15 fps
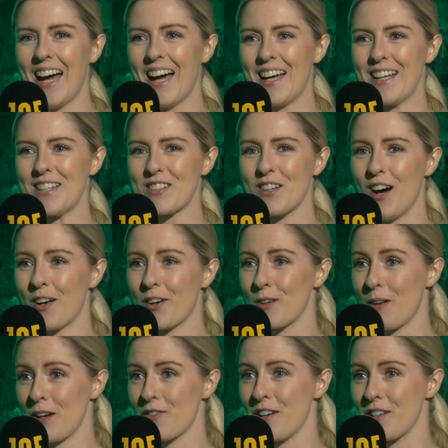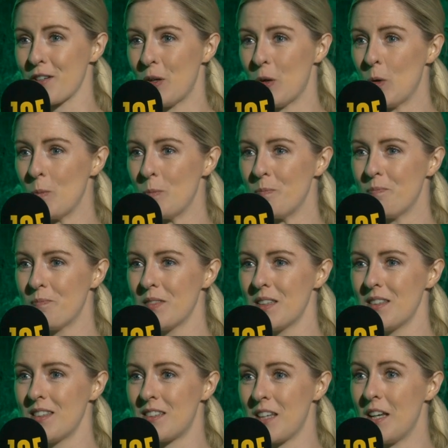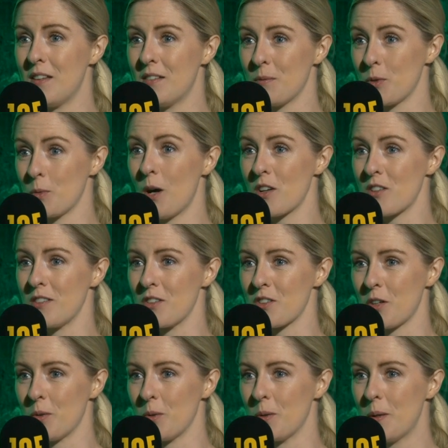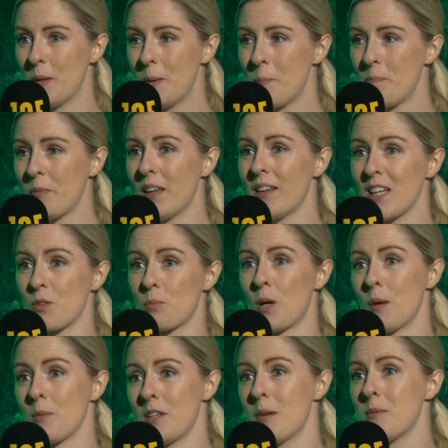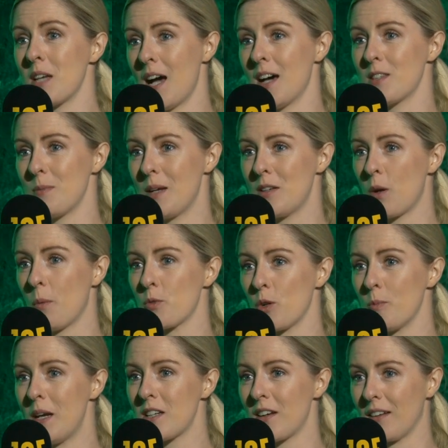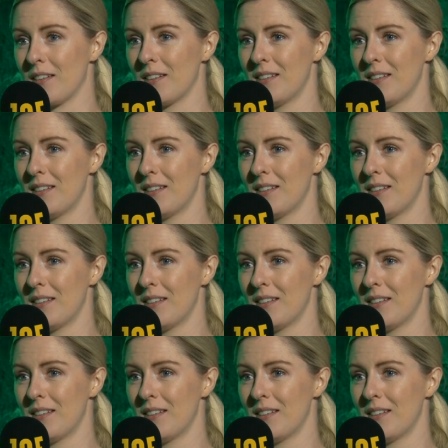And Connor, my friend at home, seen was watching the show, yeah. and that's what prompted him to ask me to come to a meeting.